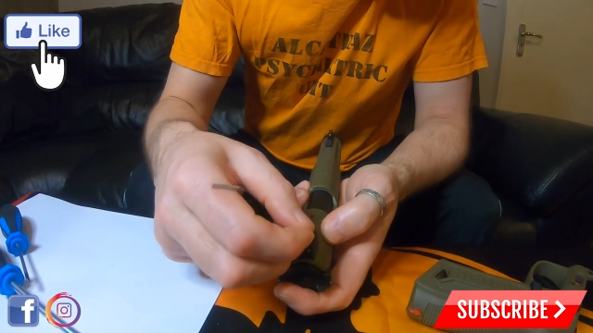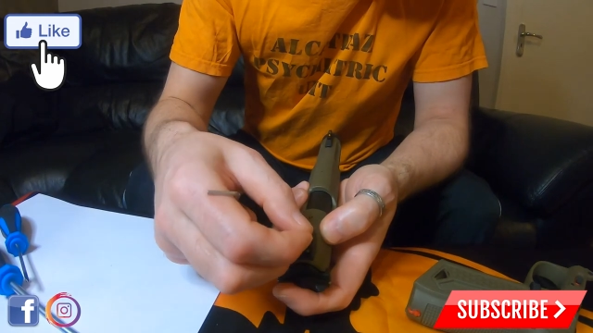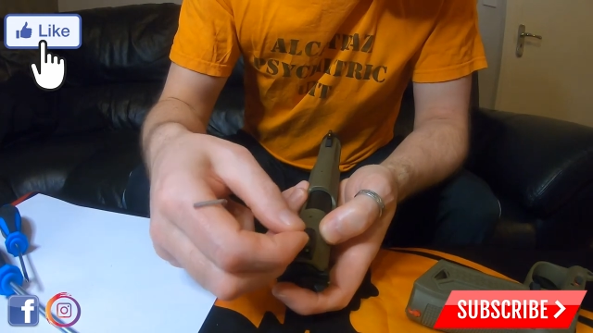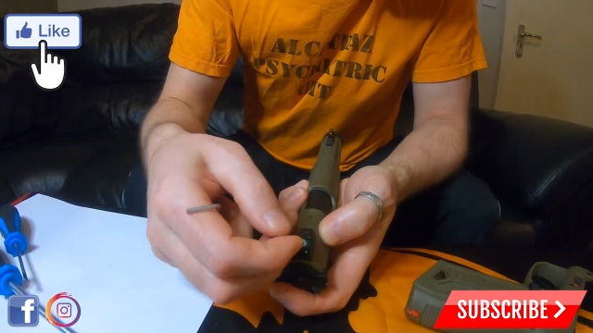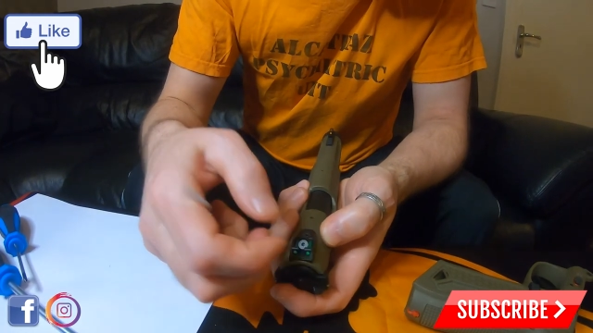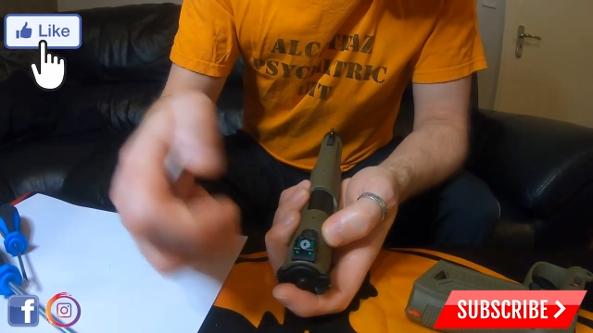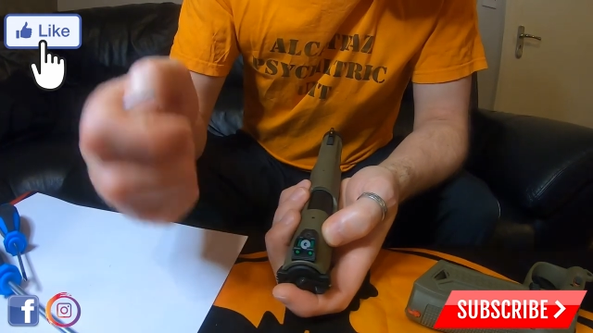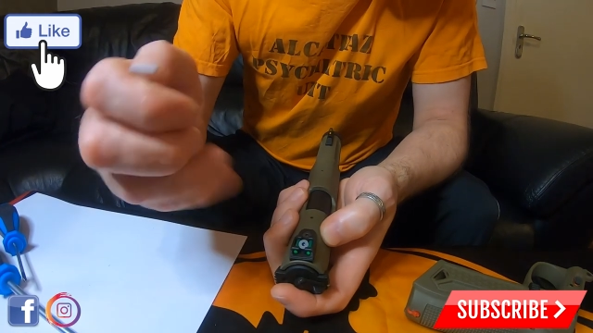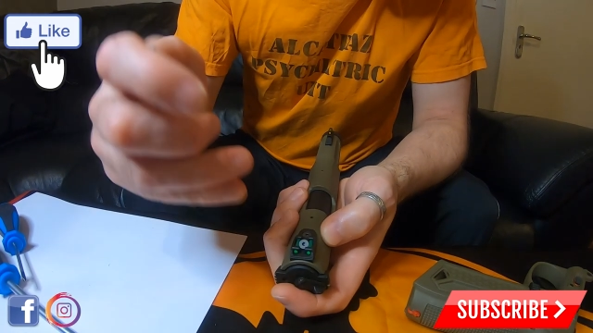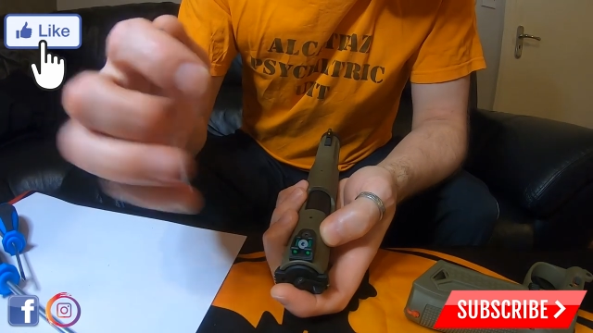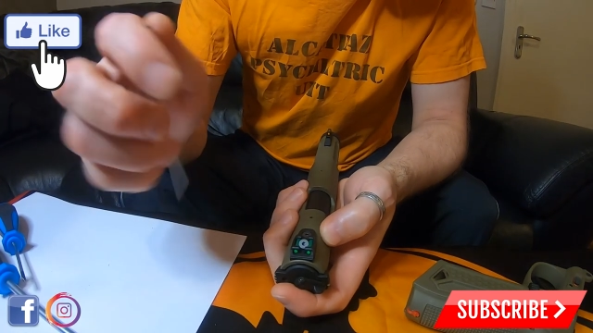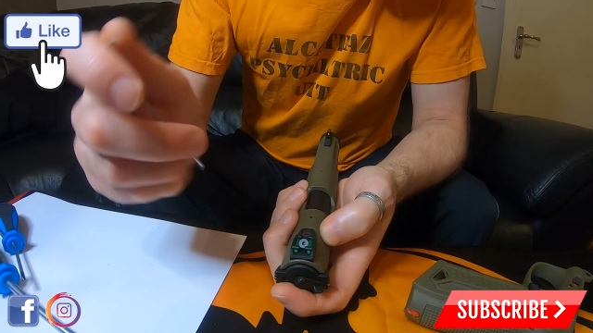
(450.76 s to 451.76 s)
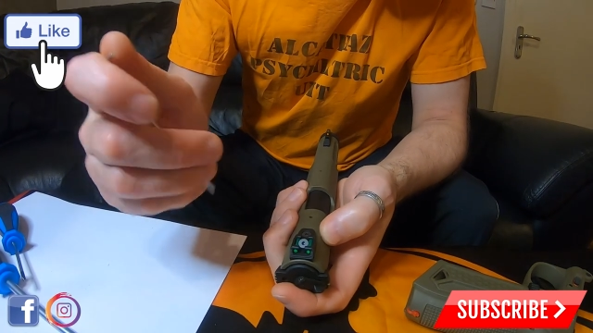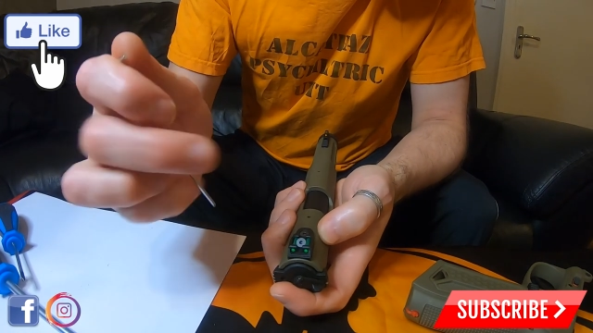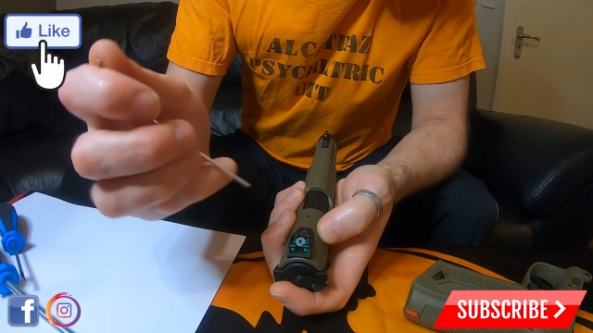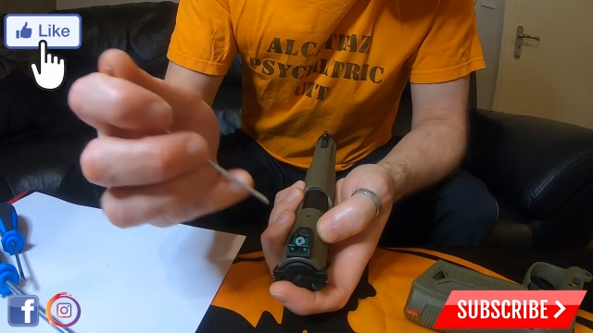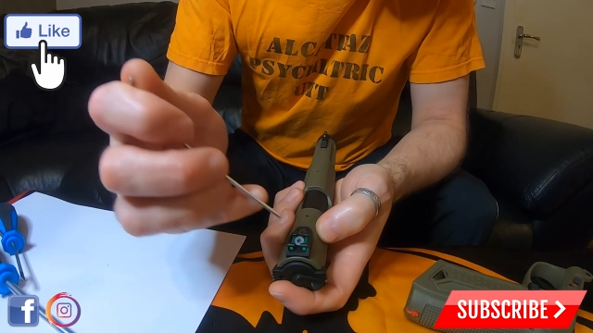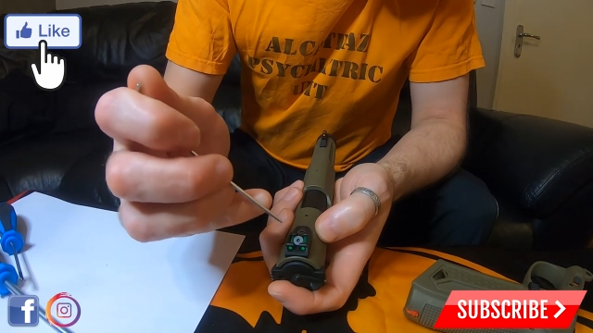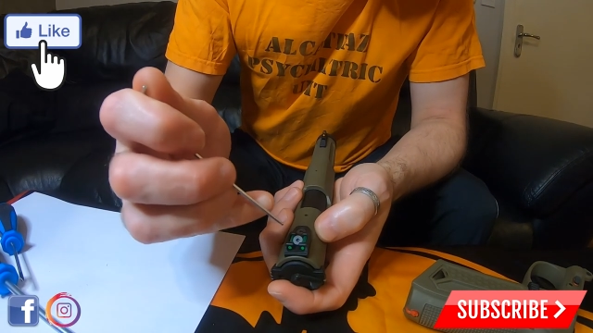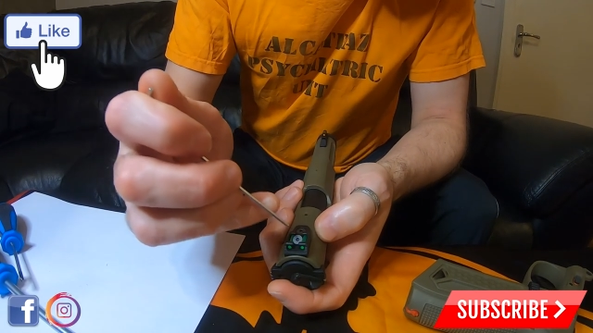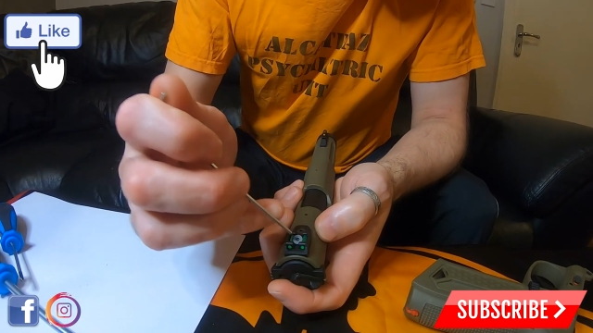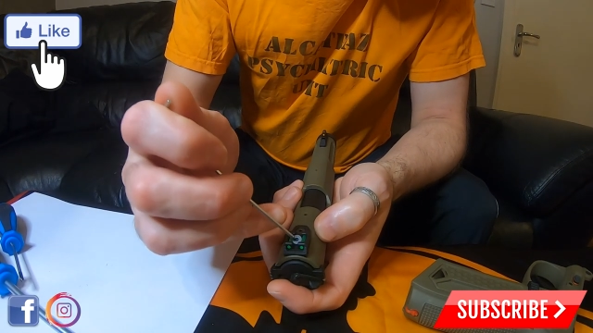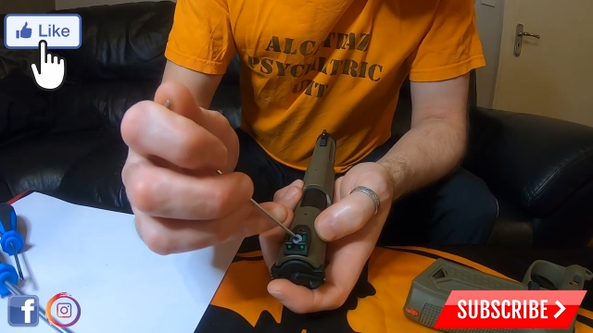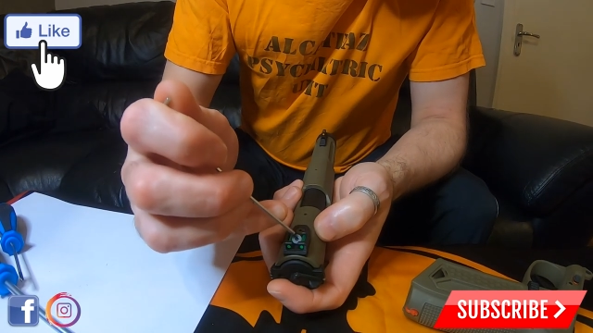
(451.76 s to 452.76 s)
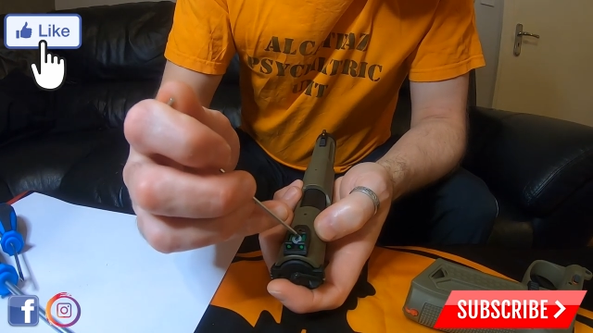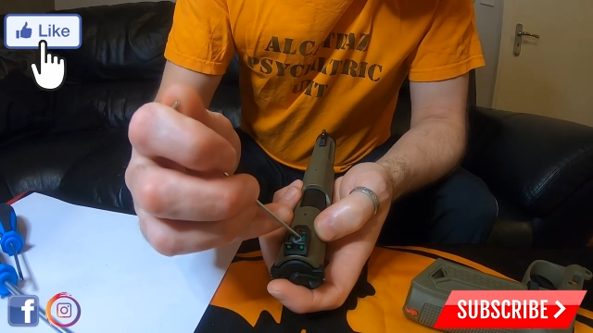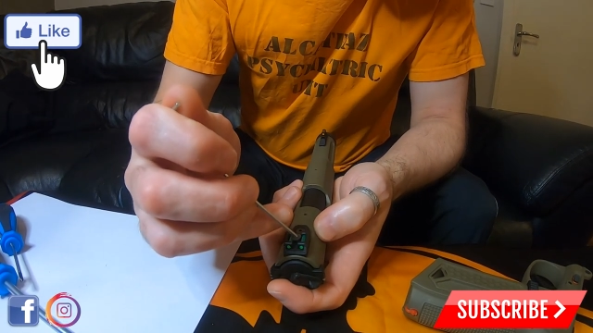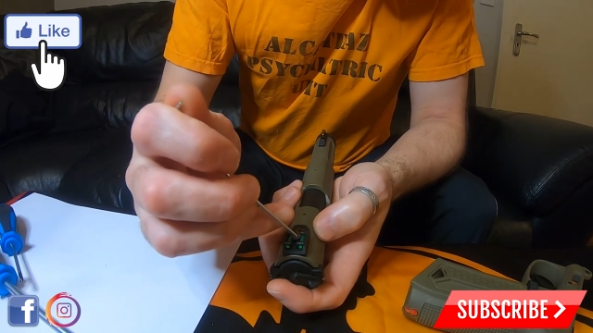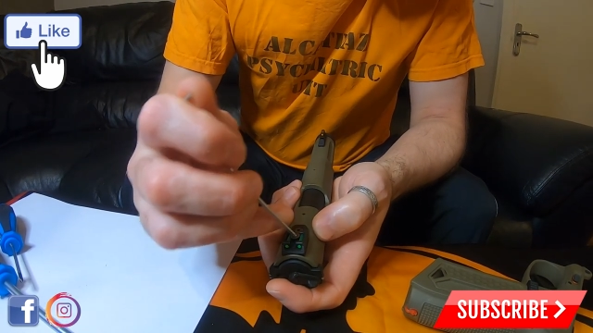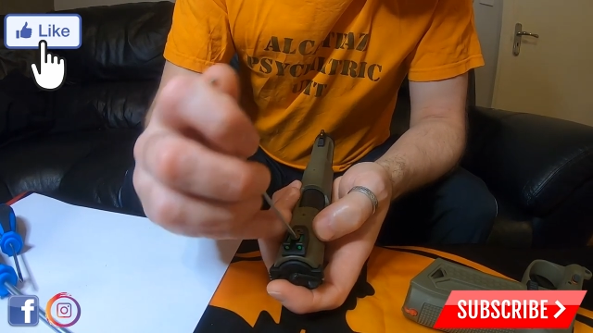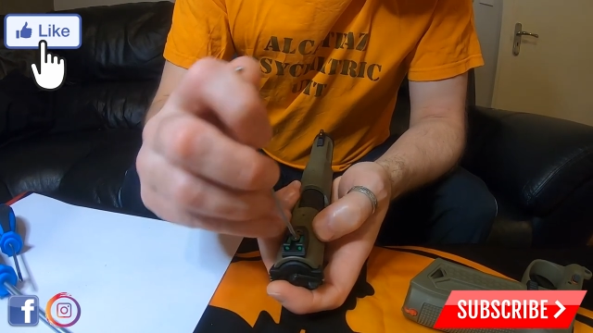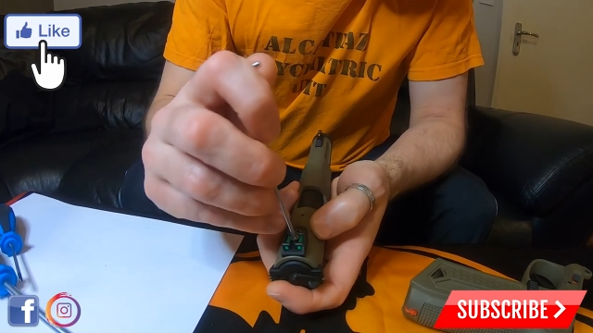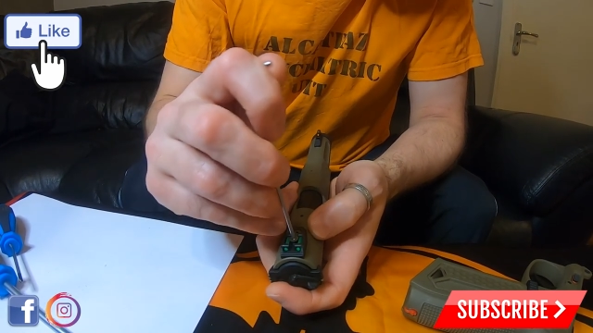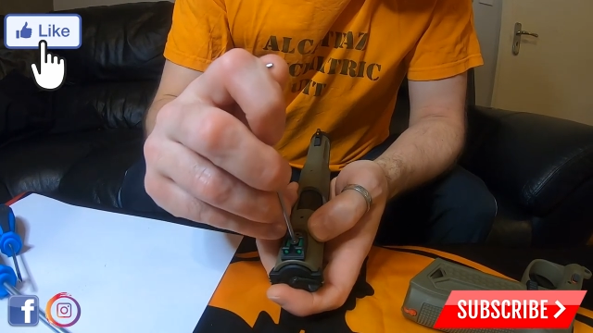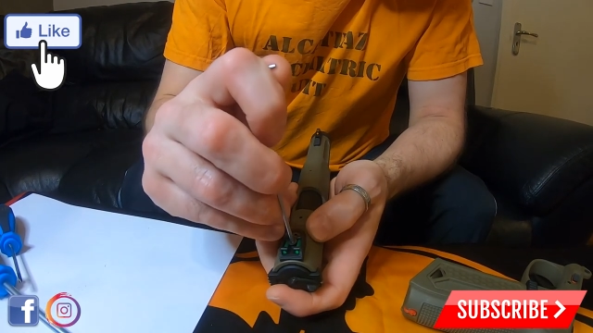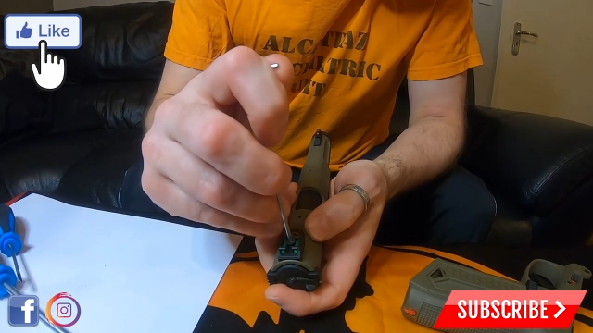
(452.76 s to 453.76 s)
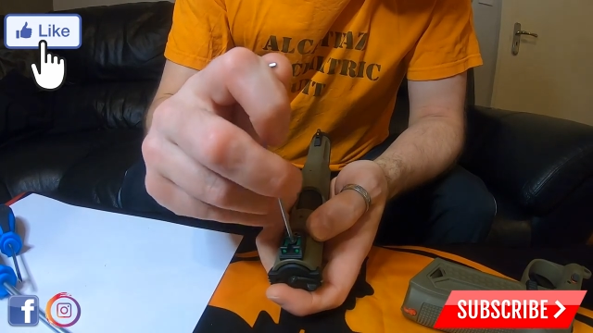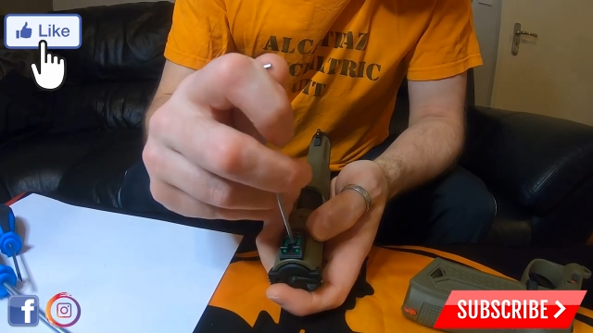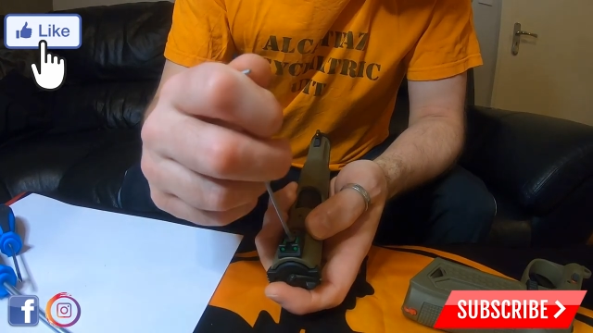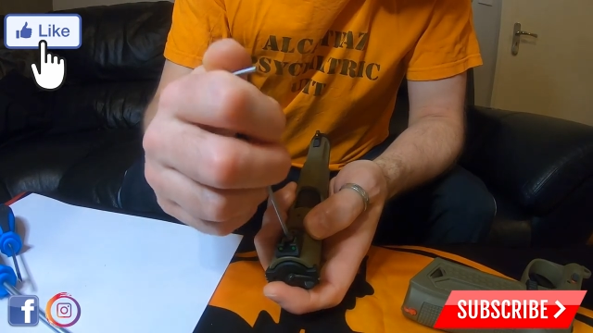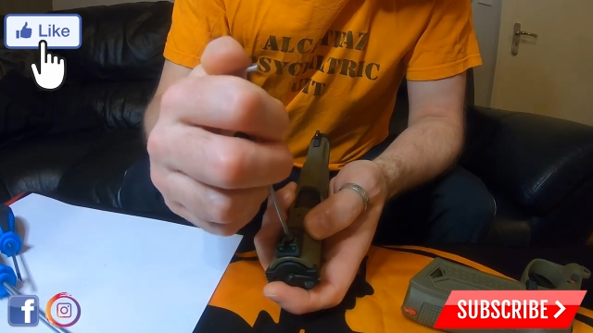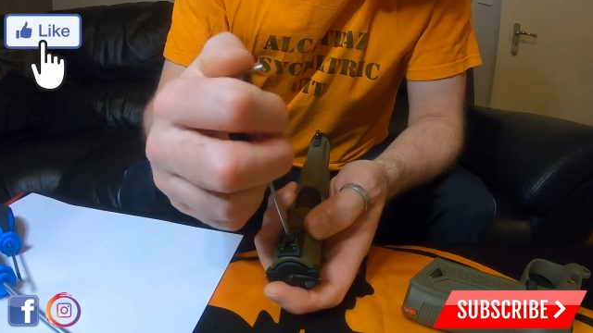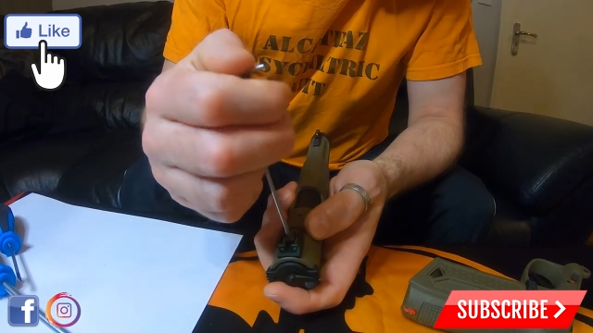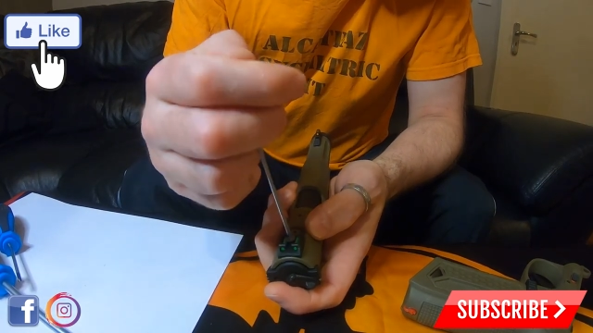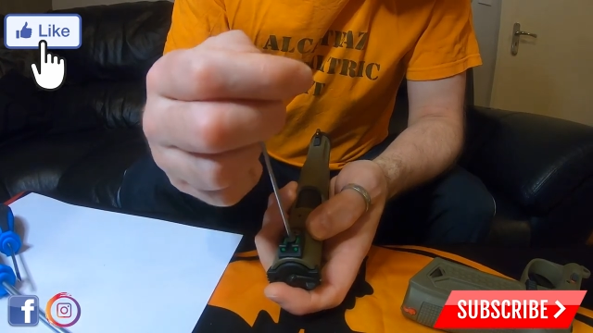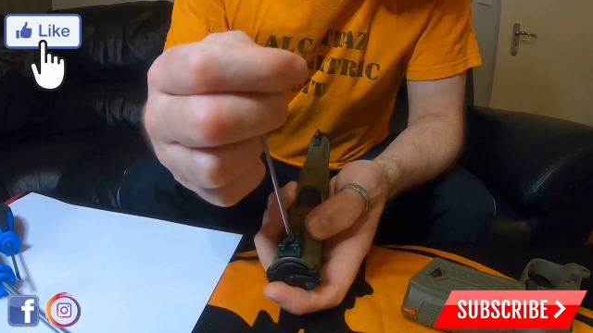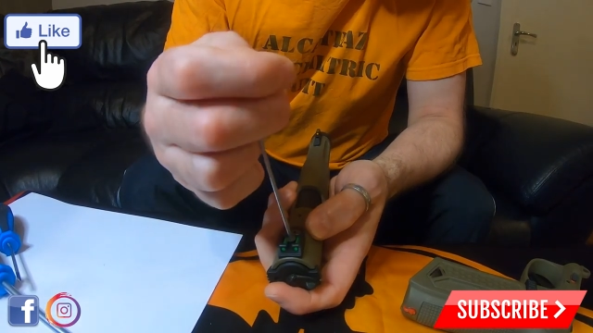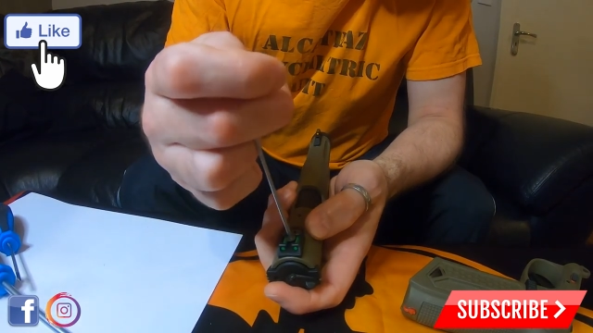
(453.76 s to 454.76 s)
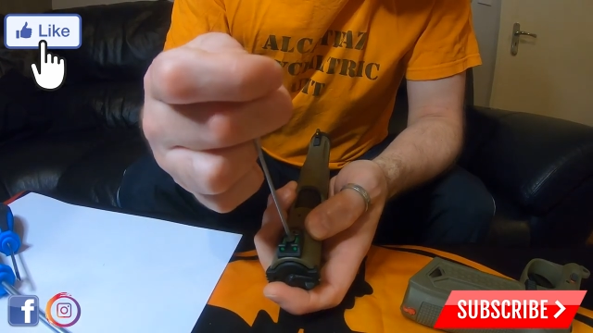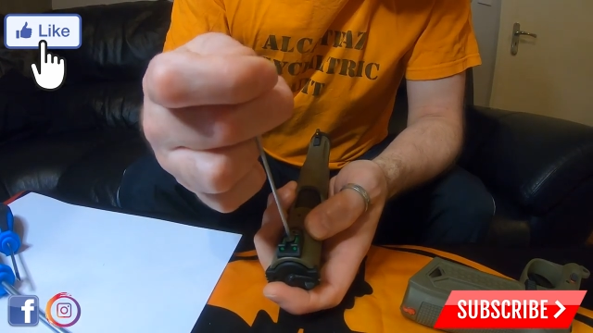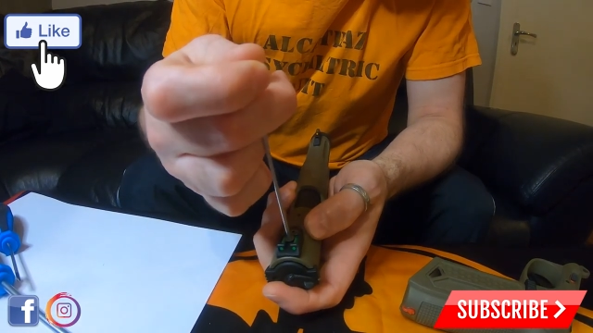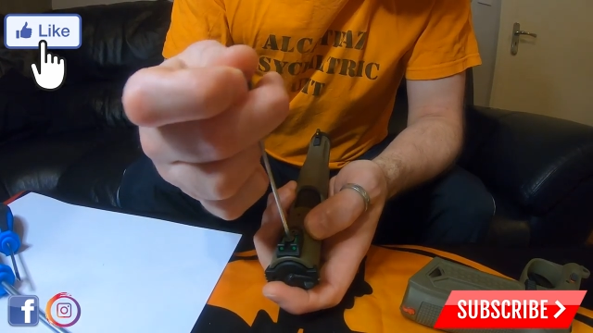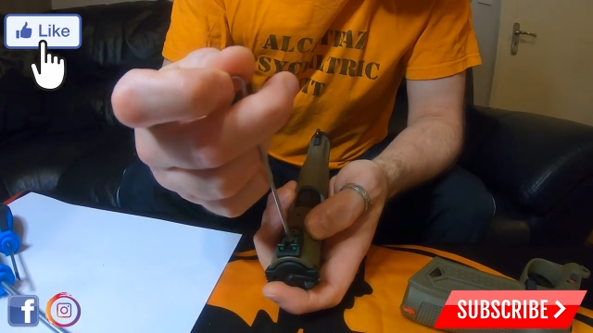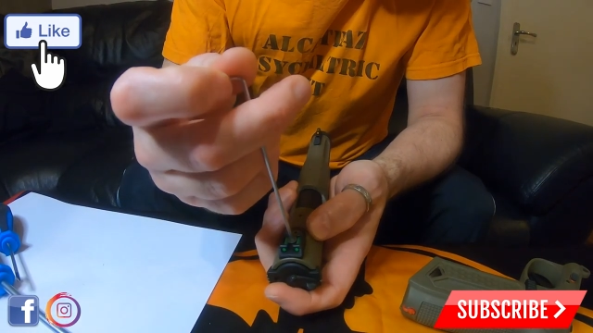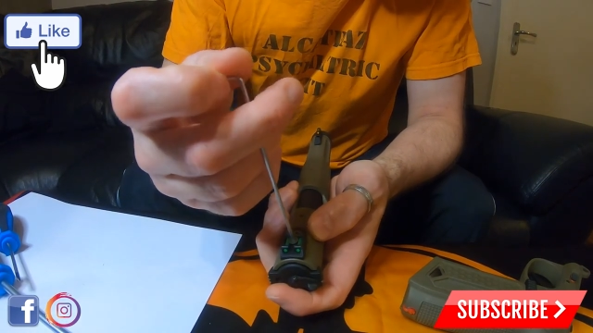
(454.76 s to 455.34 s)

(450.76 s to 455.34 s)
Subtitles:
Nobody's mouth can be seen.